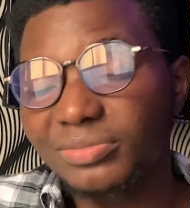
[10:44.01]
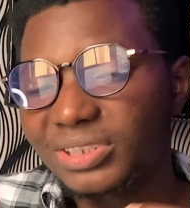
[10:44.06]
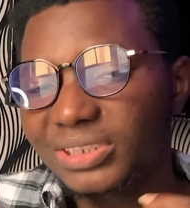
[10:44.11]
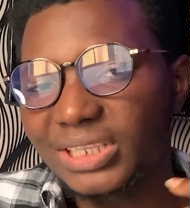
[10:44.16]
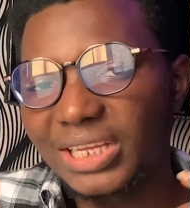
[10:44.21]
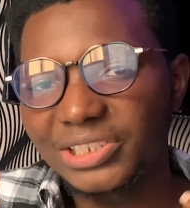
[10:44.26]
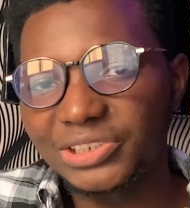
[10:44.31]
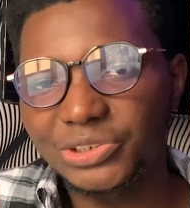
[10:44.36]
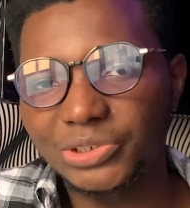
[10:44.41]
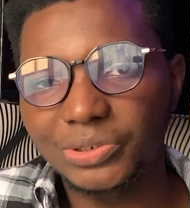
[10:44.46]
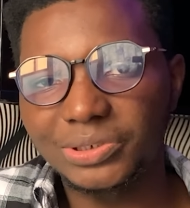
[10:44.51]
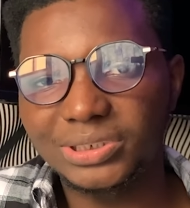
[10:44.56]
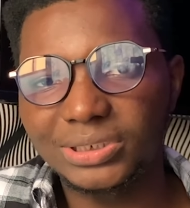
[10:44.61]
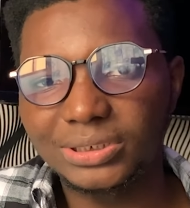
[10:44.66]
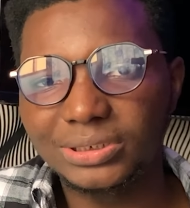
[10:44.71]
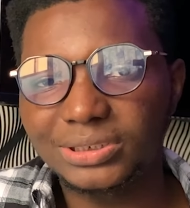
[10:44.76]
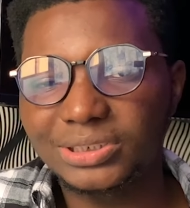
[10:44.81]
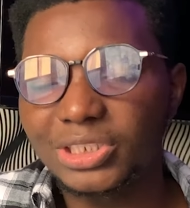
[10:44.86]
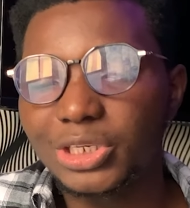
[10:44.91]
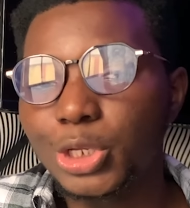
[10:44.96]
that's just
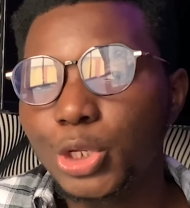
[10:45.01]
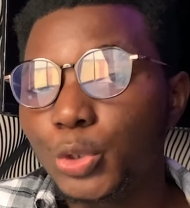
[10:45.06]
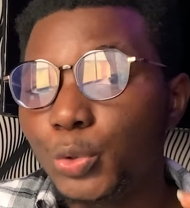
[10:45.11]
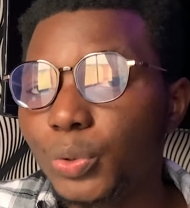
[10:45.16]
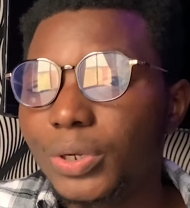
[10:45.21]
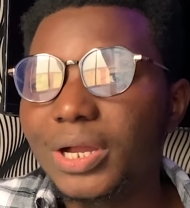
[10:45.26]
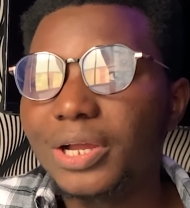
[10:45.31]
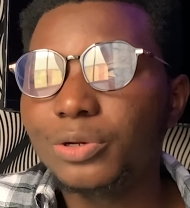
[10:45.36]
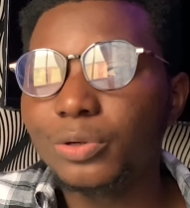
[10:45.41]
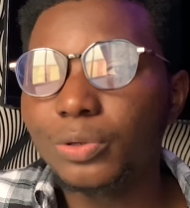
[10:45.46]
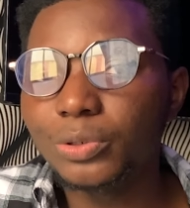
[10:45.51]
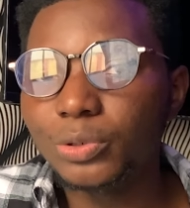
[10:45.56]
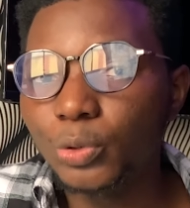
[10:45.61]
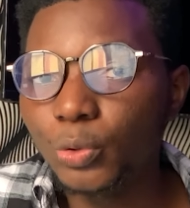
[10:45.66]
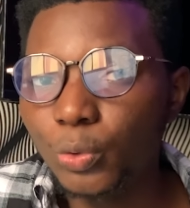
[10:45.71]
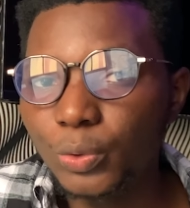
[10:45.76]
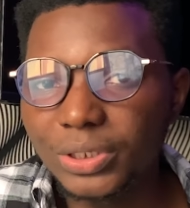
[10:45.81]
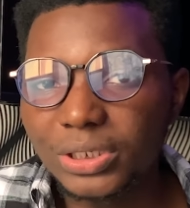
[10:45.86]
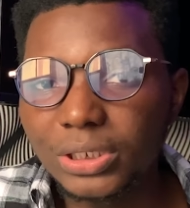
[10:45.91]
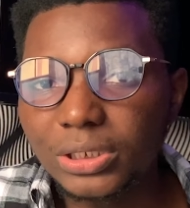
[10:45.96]
it. You cannot
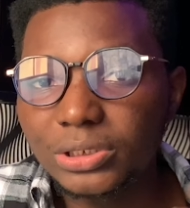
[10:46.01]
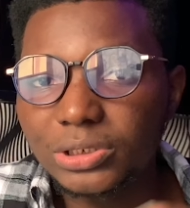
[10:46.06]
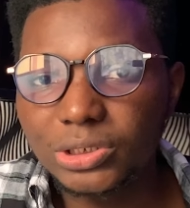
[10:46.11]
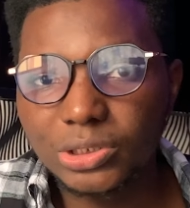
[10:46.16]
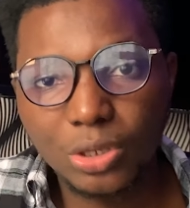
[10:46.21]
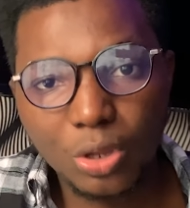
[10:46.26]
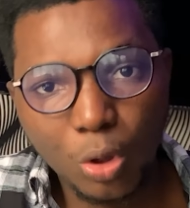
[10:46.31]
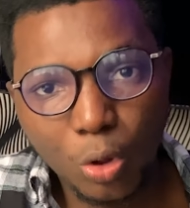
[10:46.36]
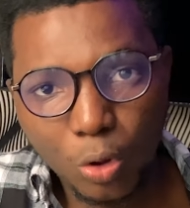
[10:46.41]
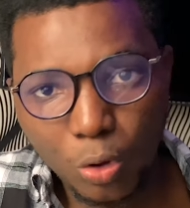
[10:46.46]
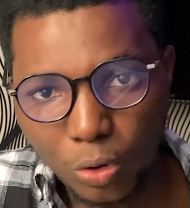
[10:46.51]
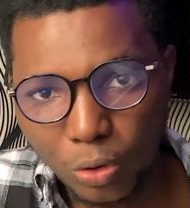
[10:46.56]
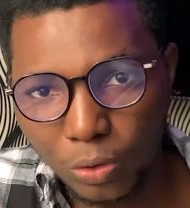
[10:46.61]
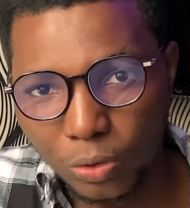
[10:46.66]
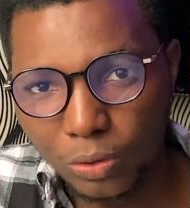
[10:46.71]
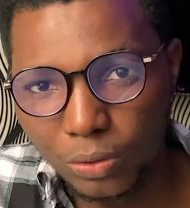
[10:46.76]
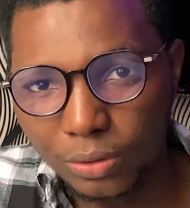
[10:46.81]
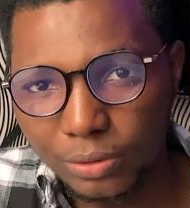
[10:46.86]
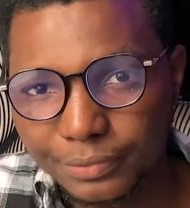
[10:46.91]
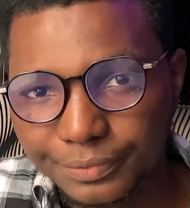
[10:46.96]
know it all.